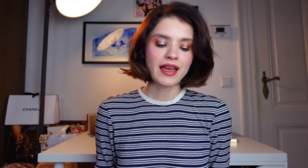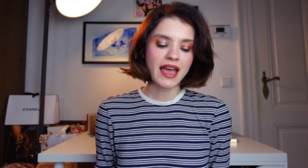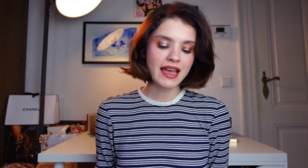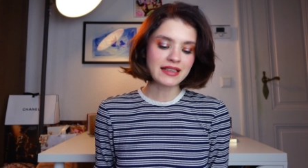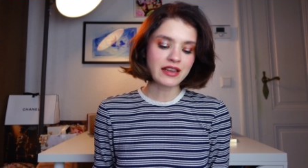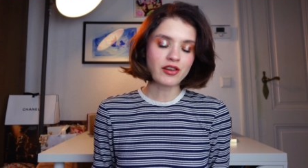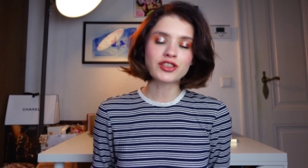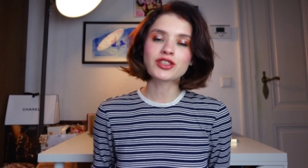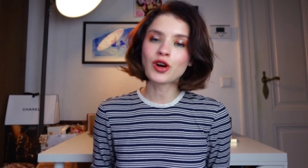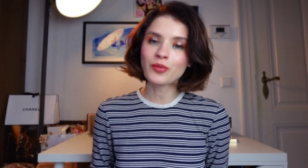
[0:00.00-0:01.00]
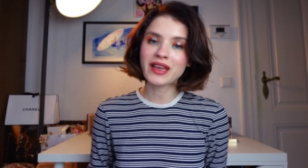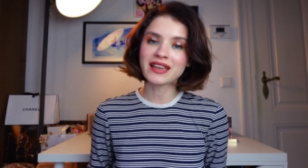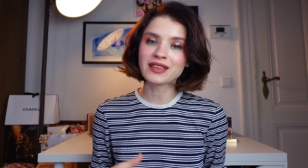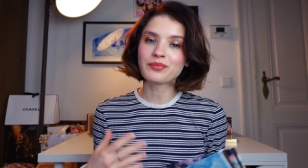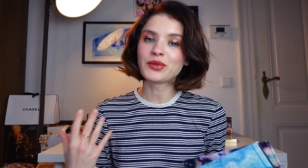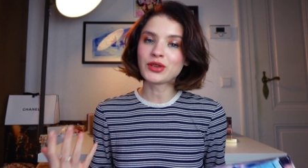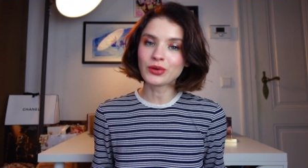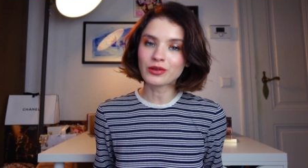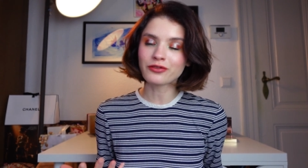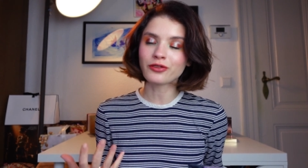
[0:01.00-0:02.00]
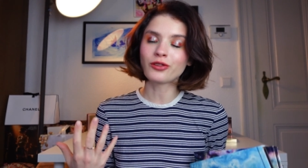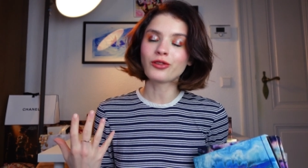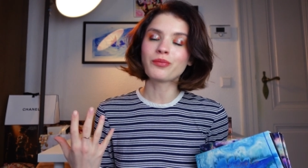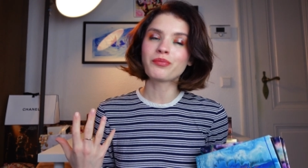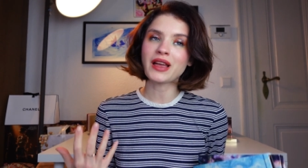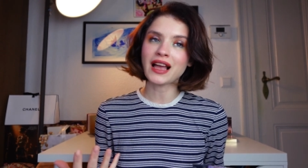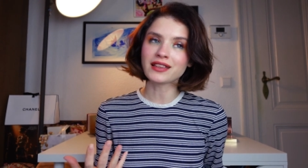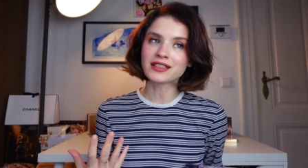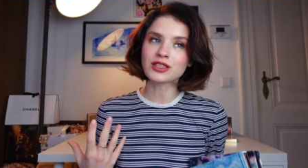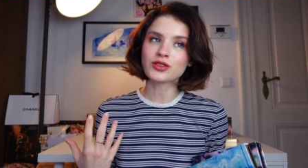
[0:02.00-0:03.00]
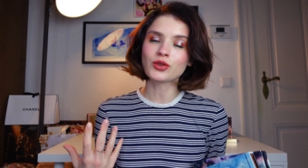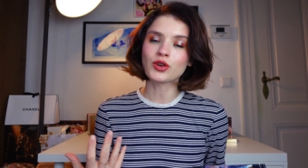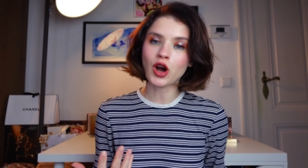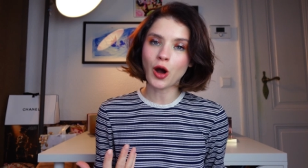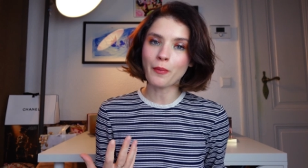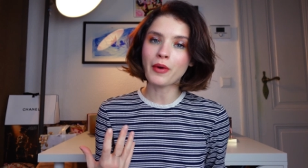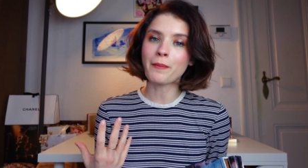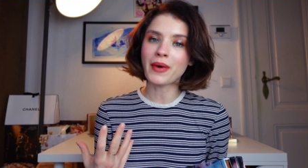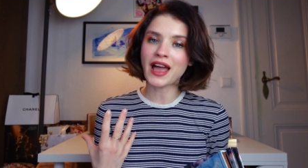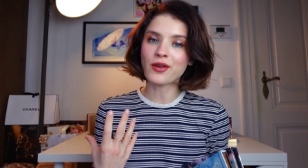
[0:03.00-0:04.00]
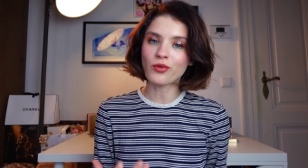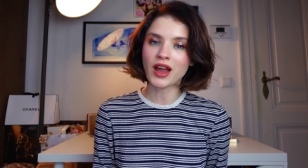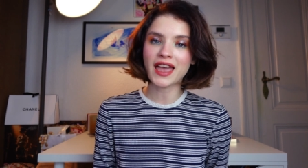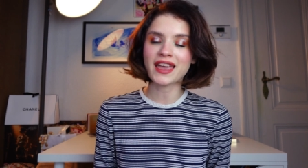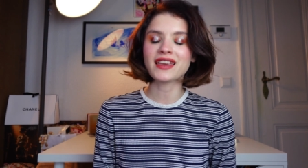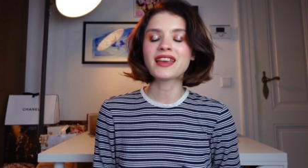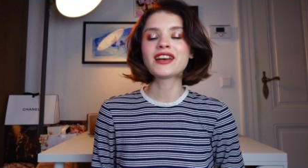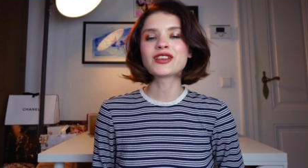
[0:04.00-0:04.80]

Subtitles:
And there are so many beautiful palettes to come my way.